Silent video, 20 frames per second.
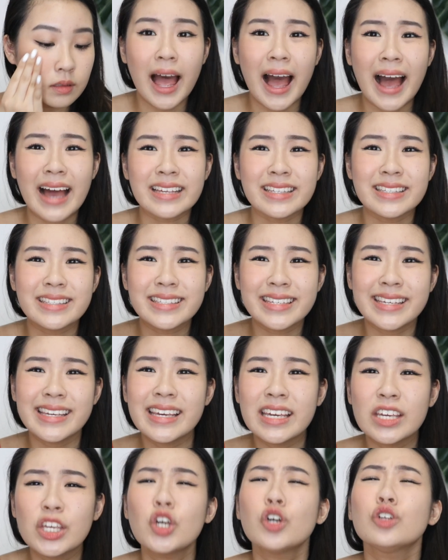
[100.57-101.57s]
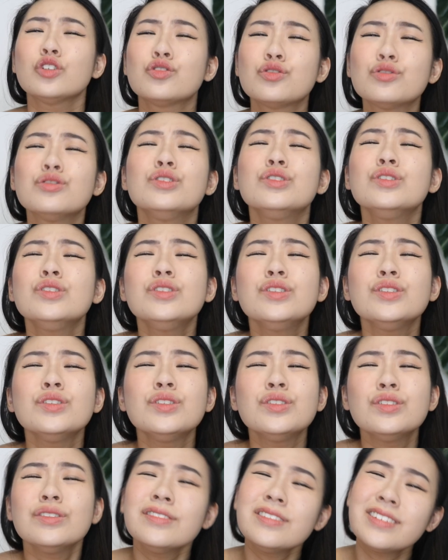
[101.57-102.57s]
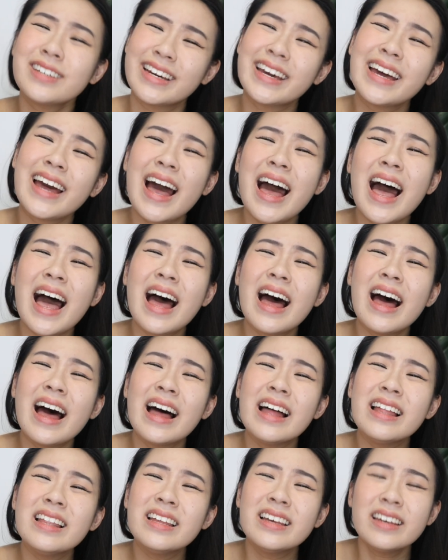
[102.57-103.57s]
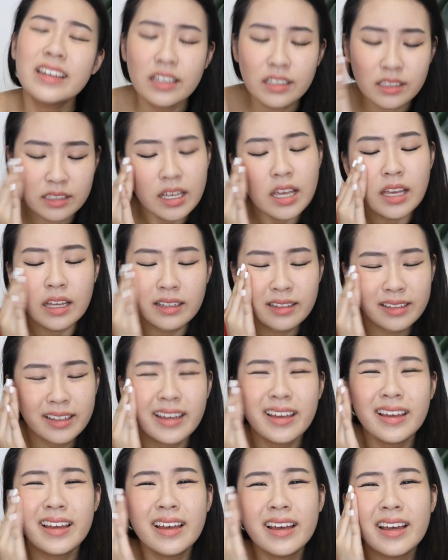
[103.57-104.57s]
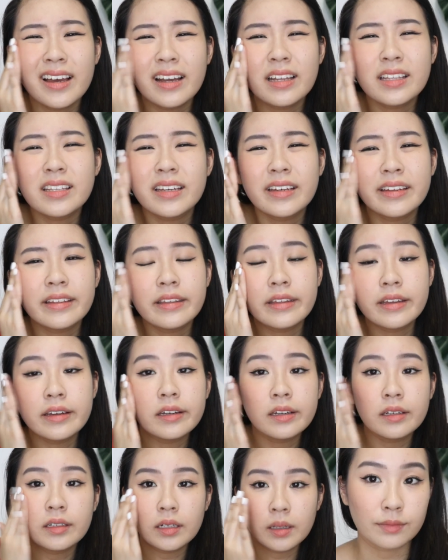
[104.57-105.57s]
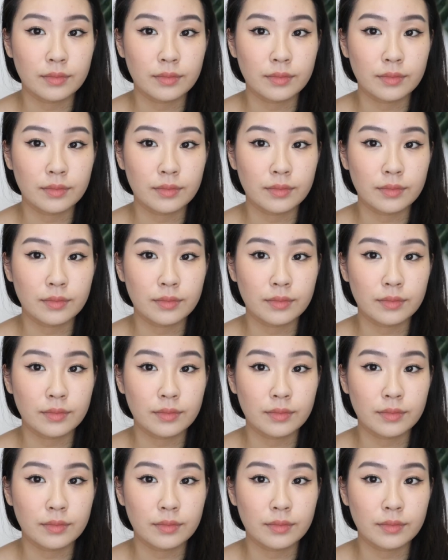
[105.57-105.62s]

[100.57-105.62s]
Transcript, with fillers: I see your true colors. Na na na.